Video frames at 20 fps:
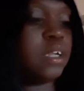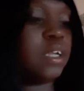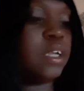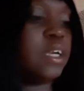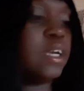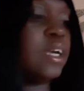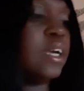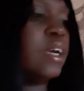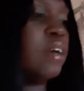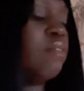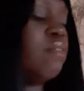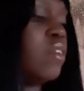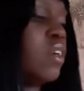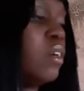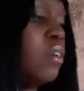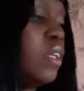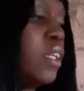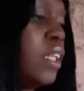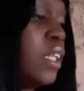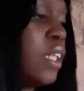And I have
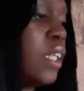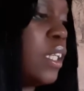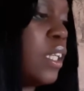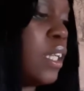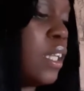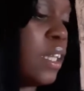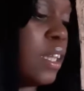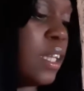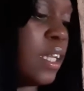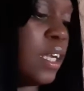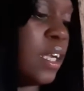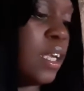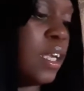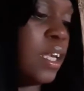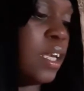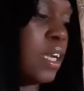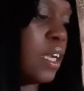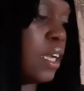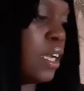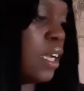noticed that
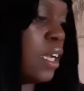the